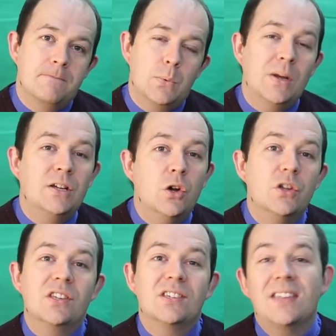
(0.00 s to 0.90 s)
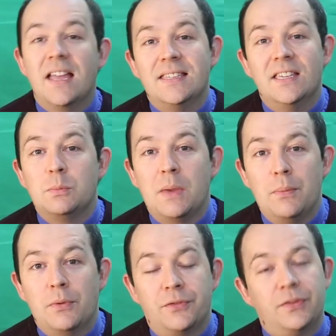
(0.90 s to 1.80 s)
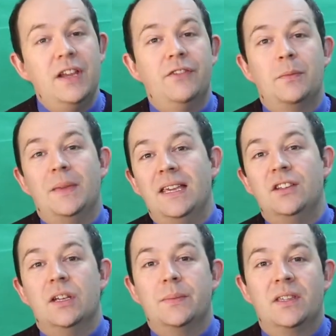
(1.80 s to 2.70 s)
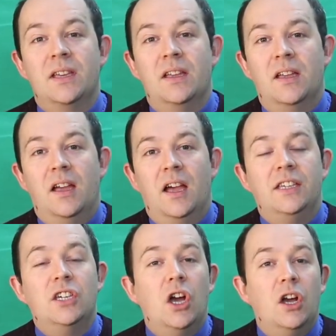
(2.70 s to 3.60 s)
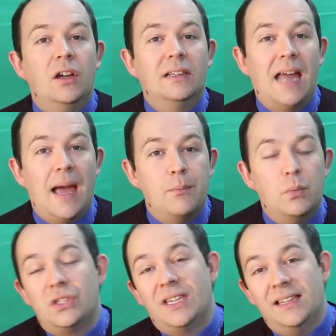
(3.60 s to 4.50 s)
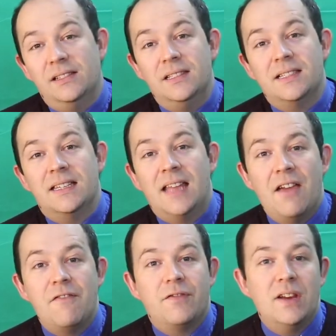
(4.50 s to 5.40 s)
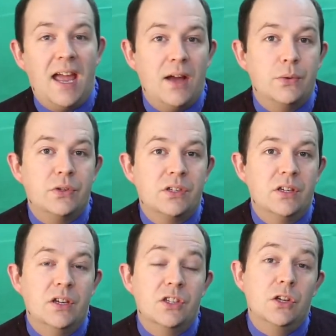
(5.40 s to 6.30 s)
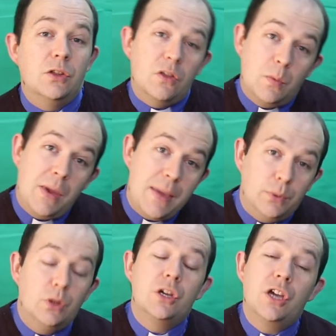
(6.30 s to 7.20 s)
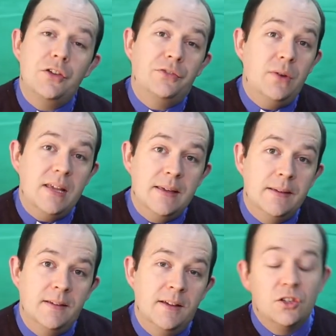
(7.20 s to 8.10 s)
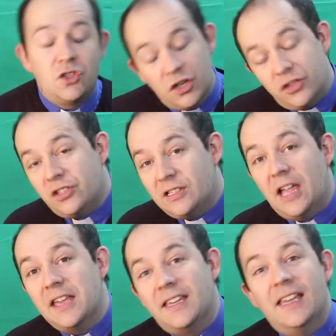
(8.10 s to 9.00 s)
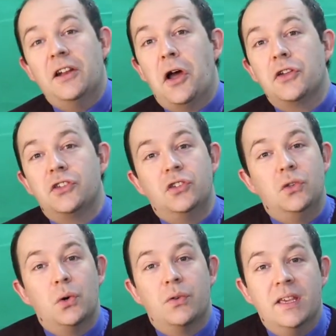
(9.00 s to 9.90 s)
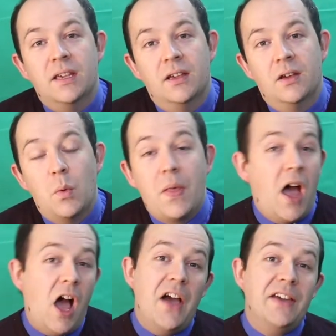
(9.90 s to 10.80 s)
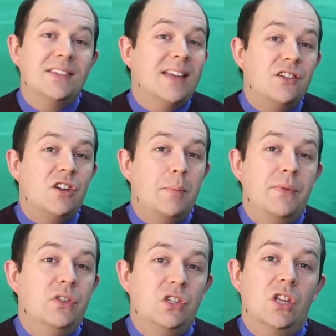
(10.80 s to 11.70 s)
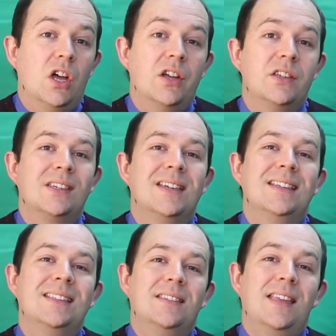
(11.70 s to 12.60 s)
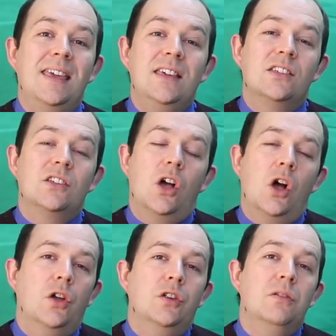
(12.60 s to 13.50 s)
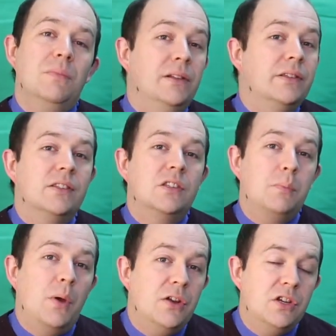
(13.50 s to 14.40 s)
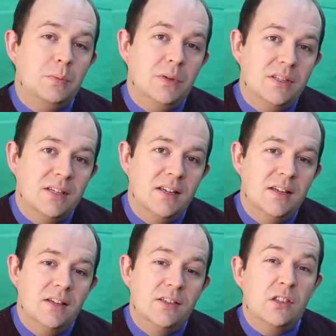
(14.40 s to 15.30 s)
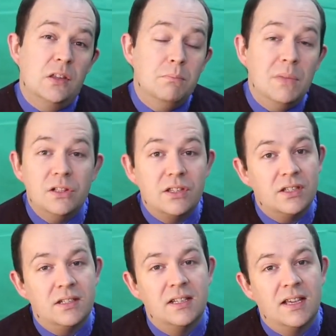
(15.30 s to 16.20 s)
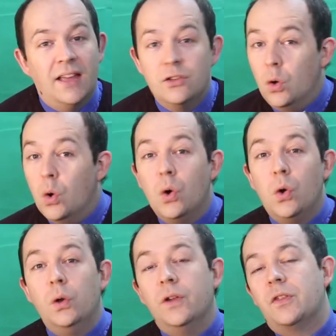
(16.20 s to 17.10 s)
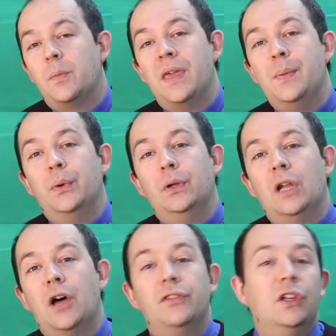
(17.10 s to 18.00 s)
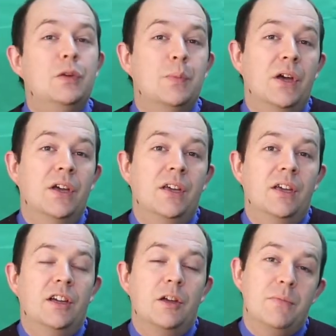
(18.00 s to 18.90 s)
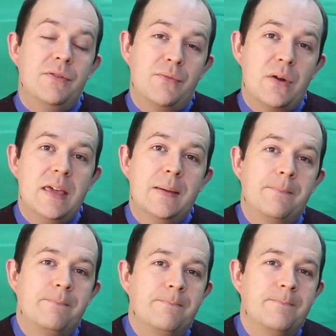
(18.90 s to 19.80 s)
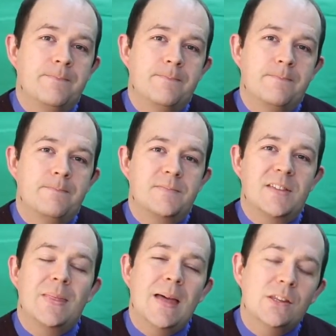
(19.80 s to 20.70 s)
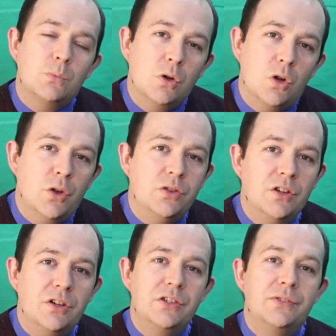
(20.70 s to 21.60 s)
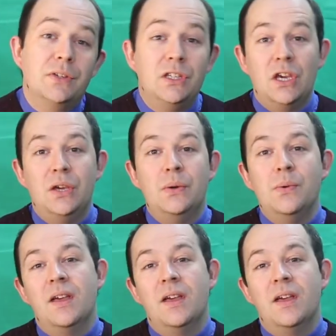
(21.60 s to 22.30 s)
When God set his people free from Egypt, a young lamb was killed in every house so that the people could go free. Just like in our story, where the High Satrap of the Stars takes on Milton's punishment so that Milton and all of the people of Looma can be free. And that's what God does for you